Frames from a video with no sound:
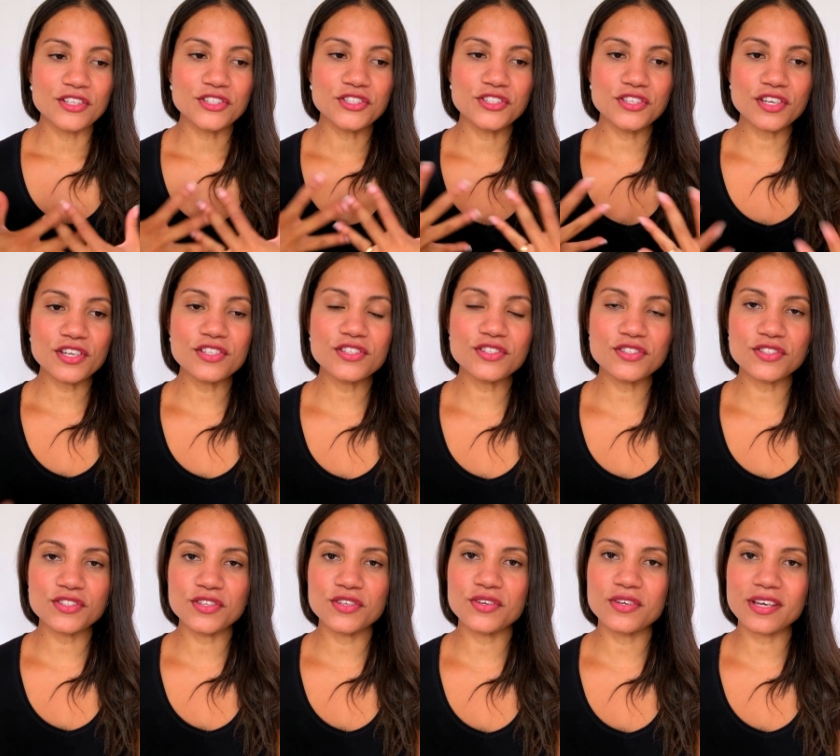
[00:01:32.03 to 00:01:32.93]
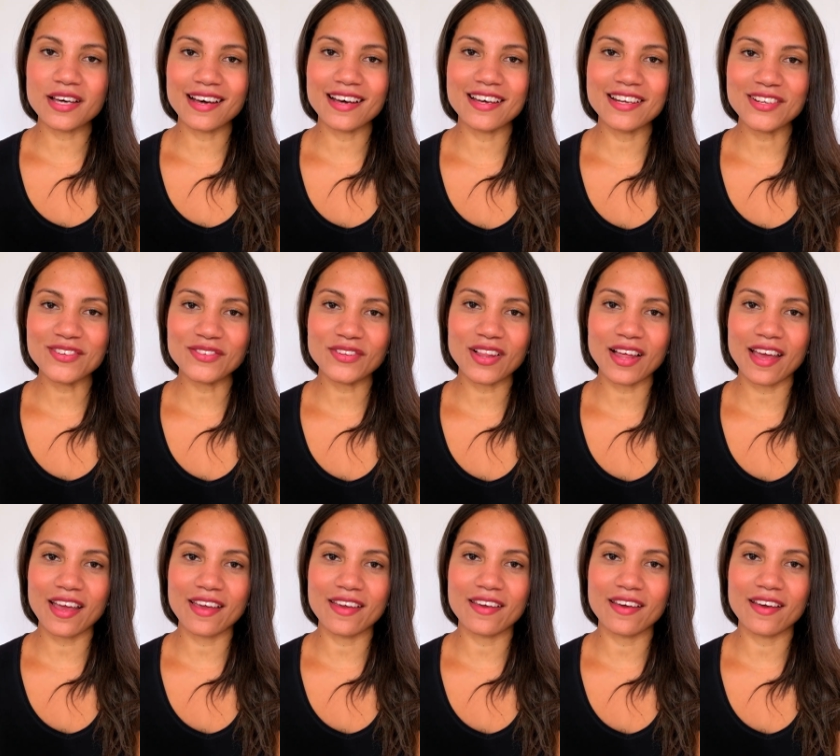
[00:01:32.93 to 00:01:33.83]
just to kind of
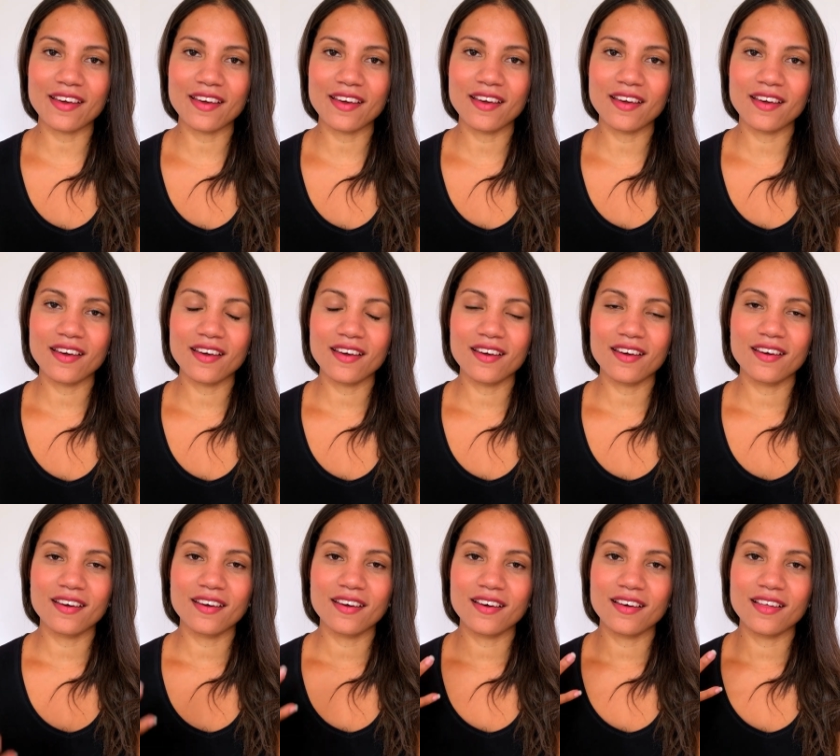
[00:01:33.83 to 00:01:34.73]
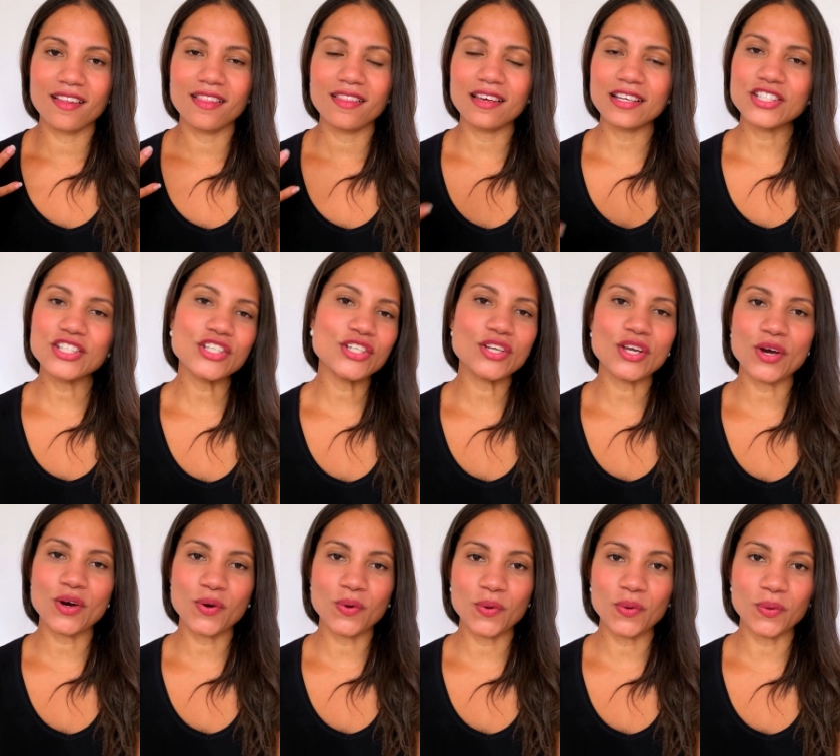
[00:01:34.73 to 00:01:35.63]
like let you
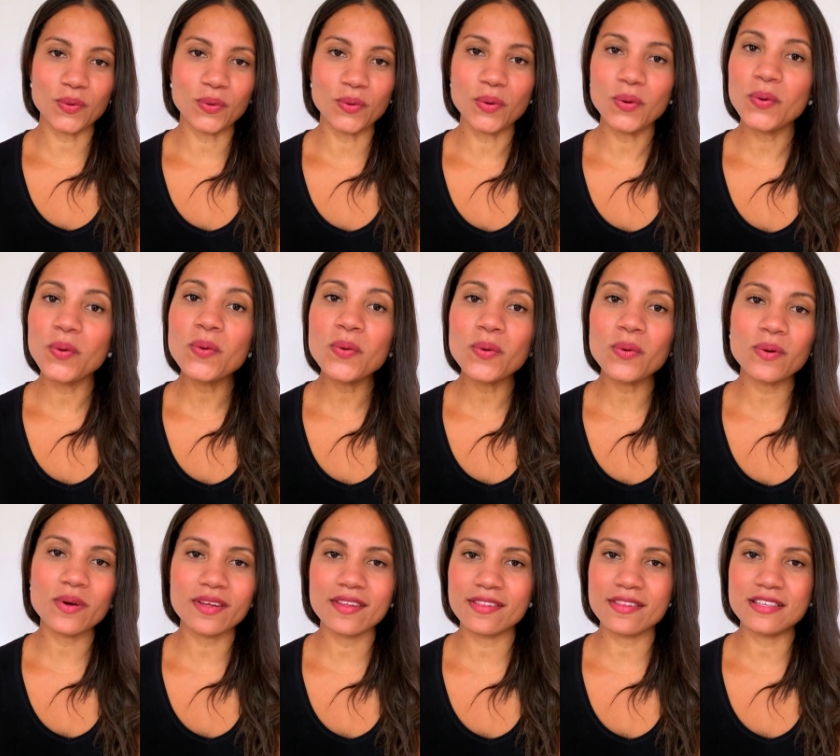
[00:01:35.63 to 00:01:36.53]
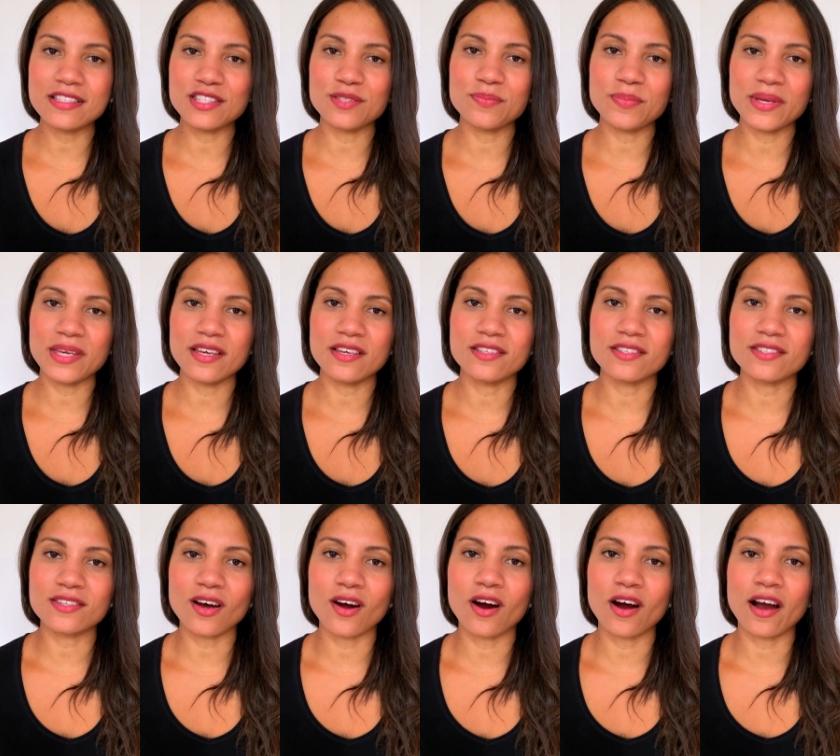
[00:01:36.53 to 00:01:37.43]
know who these
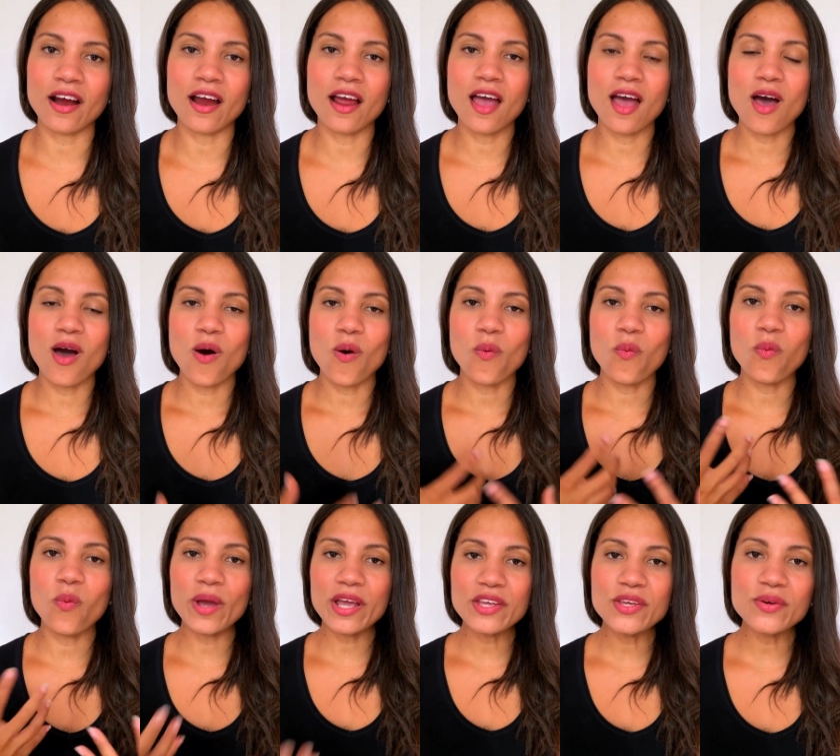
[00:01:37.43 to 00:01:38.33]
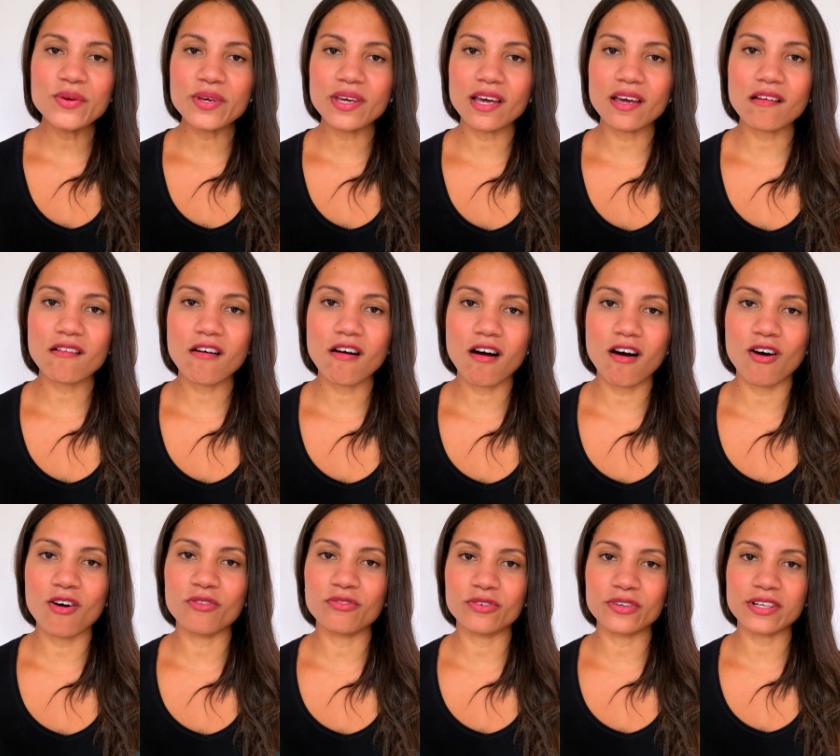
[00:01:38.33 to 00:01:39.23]
beings are, when you can
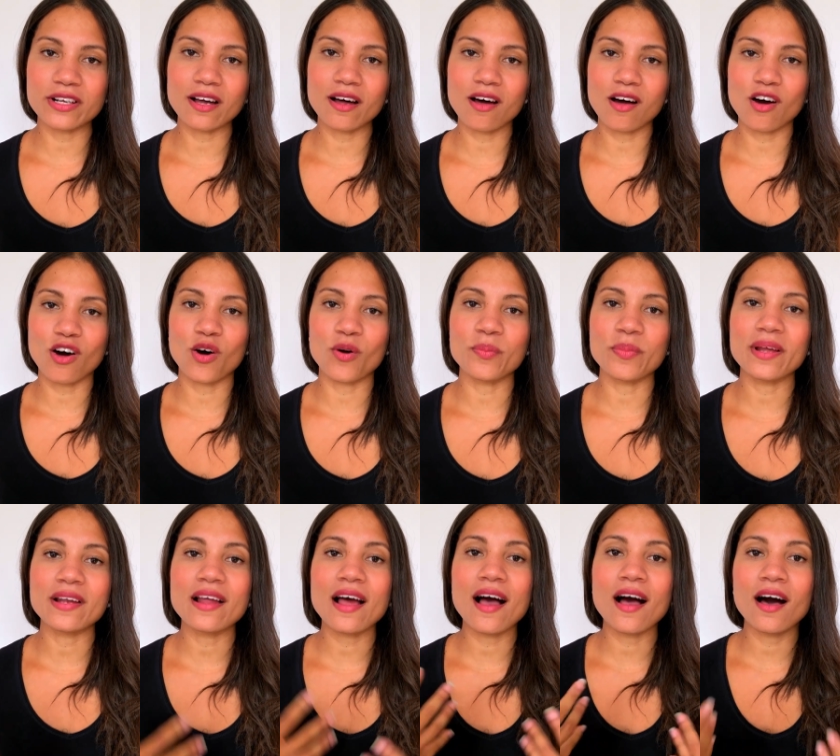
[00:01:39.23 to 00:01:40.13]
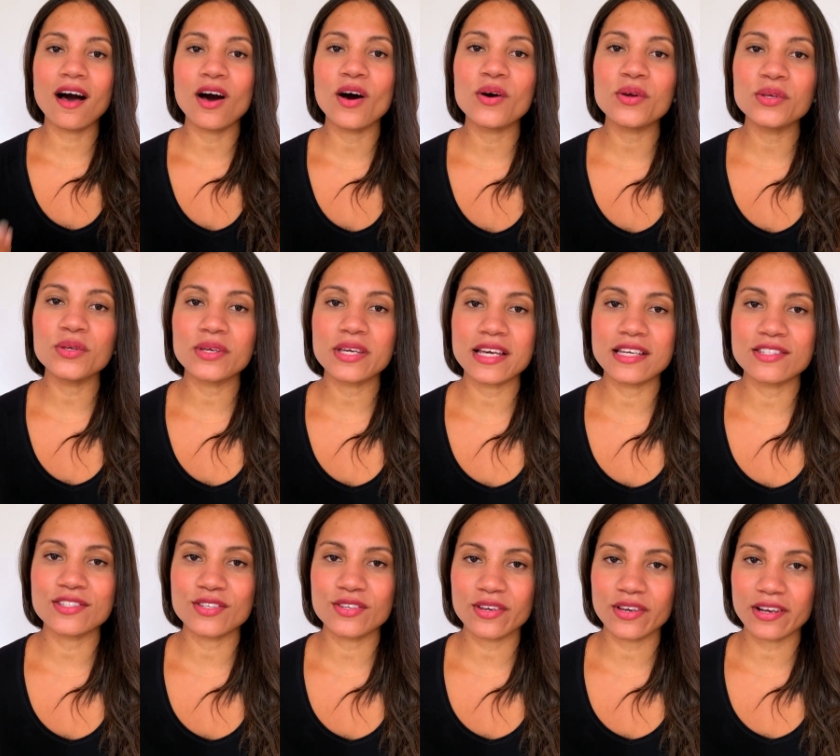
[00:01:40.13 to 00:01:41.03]
call for the help, and how you
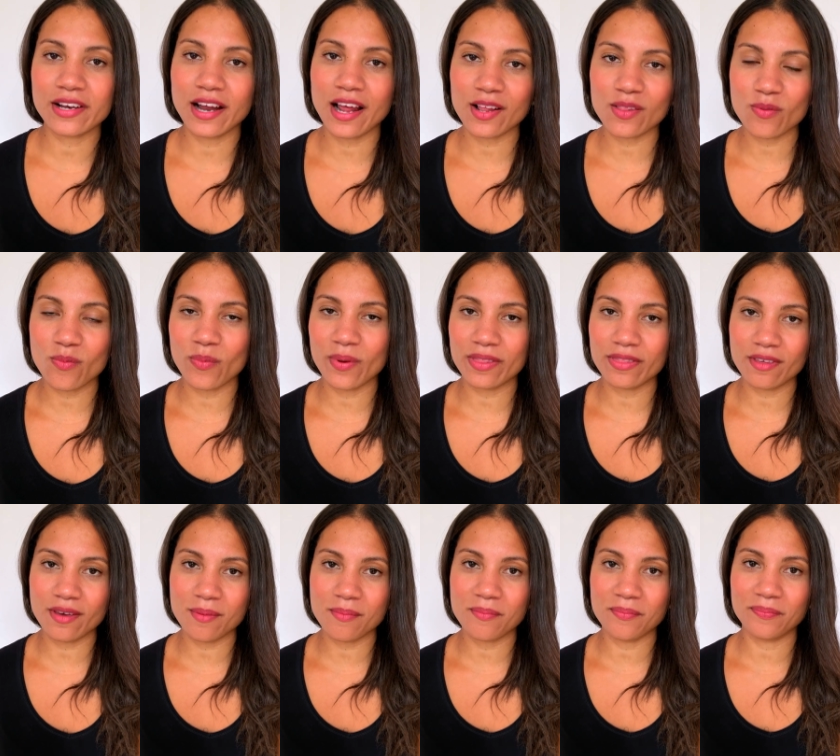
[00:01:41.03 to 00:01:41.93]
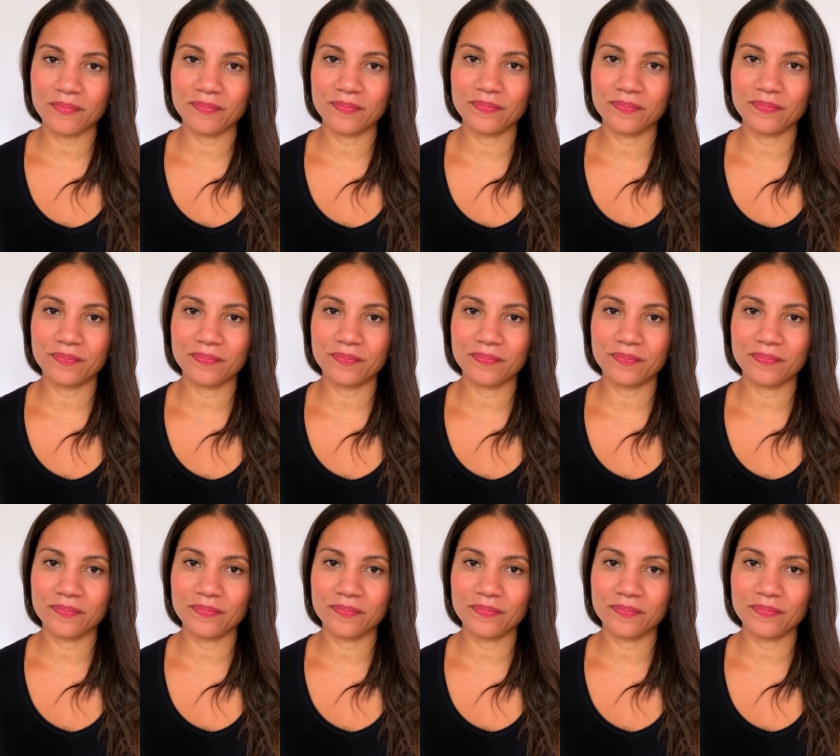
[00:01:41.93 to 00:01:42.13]
get to connect with them.